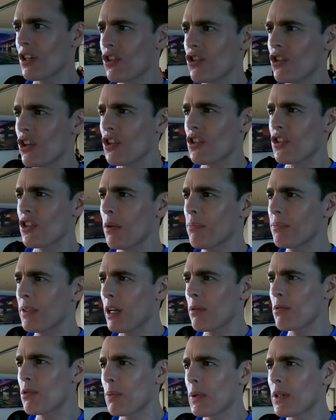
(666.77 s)
It's just
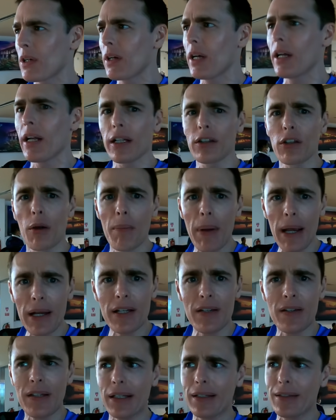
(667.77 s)
sometimes when you're in a
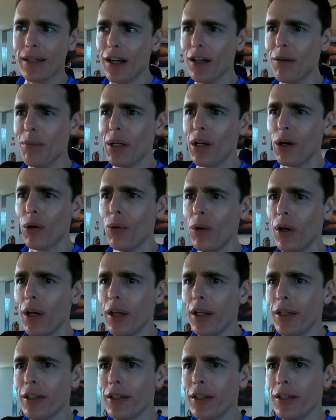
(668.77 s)
domestic terminal,